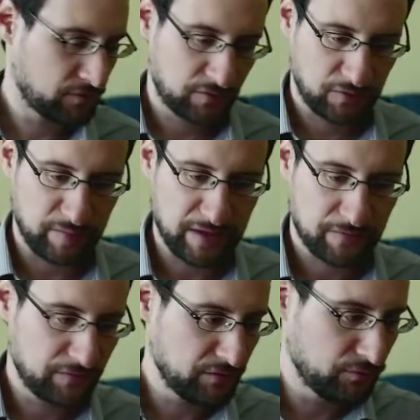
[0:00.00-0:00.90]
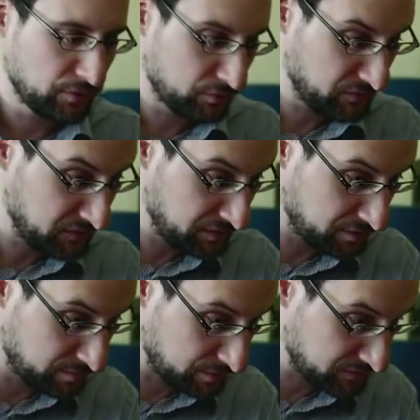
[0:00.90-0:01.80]
quick few notes here
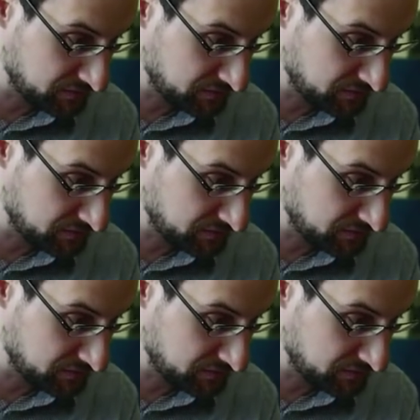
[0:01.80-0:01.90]
about